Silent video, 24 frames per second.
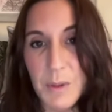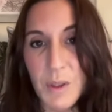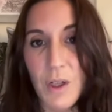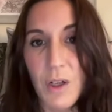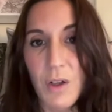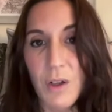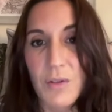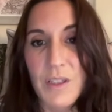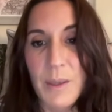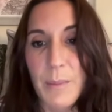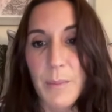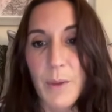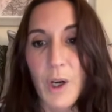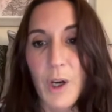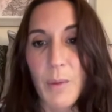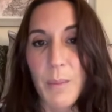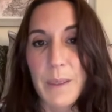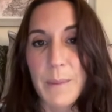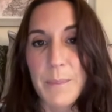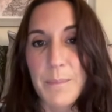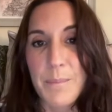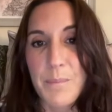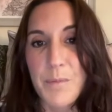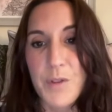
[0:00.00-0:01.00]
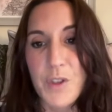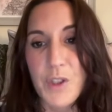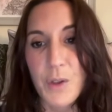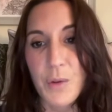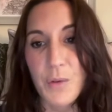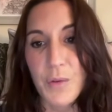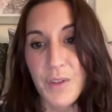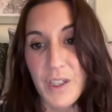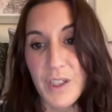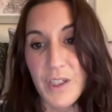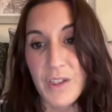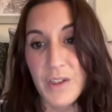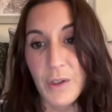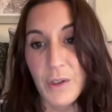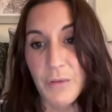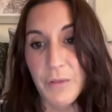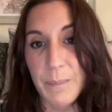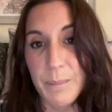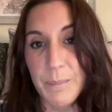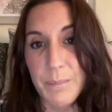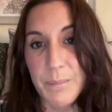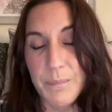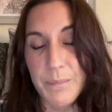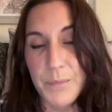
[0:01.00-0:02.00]
been a long time coming, so they deserve
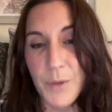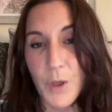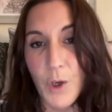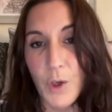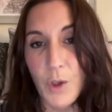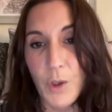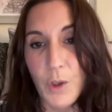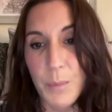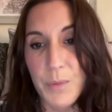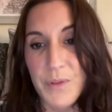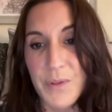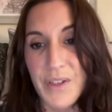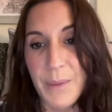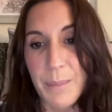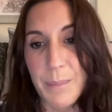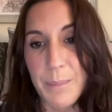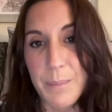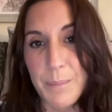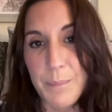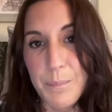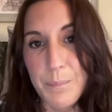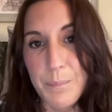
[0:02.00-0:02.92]
it, 100%.